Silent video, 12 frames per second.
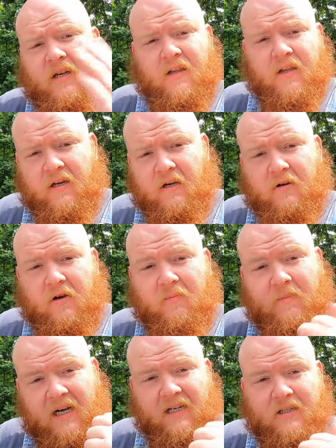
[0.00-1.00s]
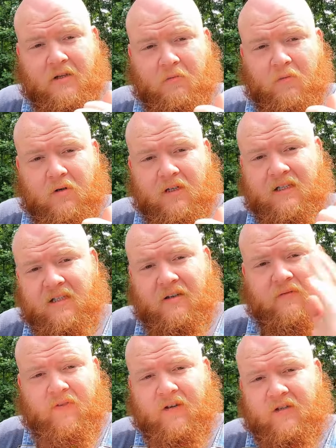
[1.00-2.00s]
and then it'll go back to the woods
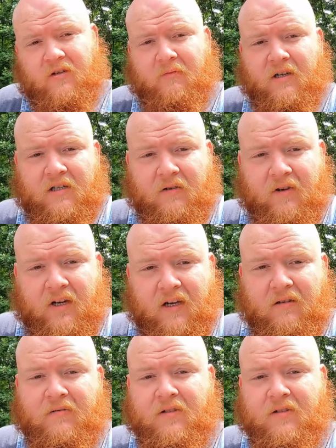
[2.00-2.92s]
and finish the rest of the video.